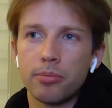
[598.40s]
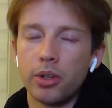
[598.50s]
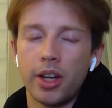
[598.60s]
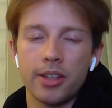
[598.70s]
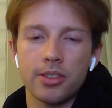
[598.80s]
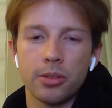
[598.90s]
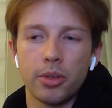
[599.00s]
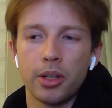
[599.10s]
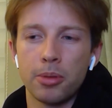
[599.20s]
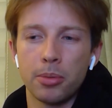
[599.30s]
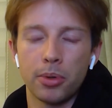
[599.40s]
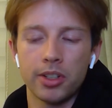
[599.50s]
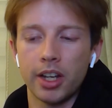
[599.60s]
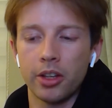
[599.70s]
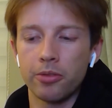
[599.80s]
put it out somewhere people
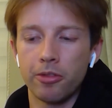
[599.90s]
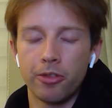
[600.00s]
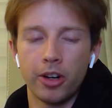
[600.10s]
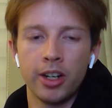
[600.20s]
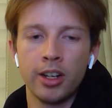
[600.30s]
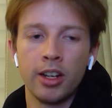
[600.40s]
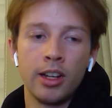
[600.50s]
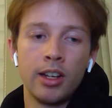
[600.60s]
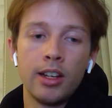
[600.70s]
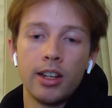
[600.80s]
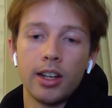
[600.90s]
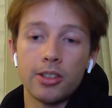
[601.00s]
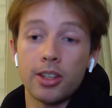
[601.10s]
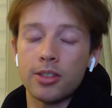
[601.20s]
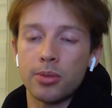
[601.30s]
can download for free.
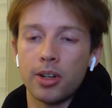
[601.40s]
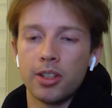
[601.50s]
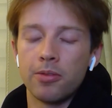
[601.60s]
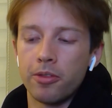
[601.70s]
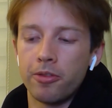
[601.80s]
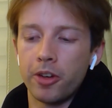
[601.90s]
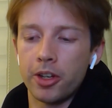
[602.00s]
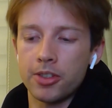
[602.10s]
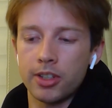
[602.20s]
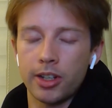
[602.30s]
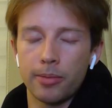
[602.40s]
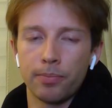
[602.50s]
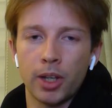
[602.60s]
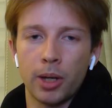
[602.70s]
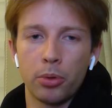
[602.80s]
And so that's what I did for the first
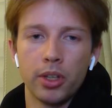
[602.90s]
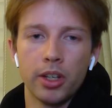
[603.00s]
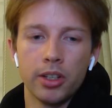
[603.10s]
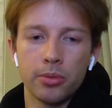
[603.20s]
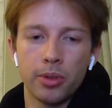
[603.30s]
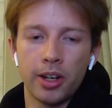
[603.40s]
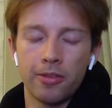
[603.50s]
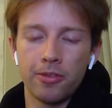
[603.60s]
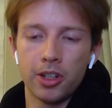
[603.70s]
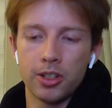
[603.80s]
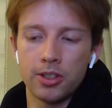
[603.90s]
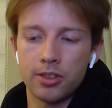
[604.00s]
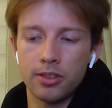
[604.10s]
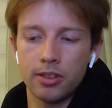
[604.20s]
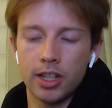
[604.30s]
couple of years when I'd
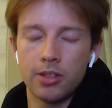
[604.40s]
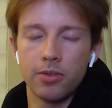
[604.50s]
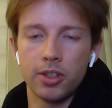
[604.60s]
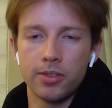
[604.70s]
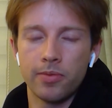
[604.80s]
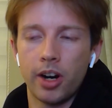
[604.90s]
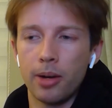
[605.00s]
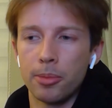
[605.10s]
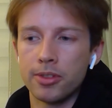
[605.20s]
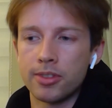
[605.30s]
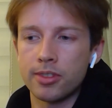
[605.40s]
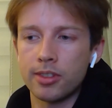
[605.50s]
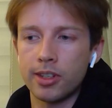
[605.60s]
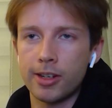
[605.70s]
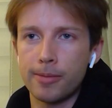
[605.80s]
finished each of these environments.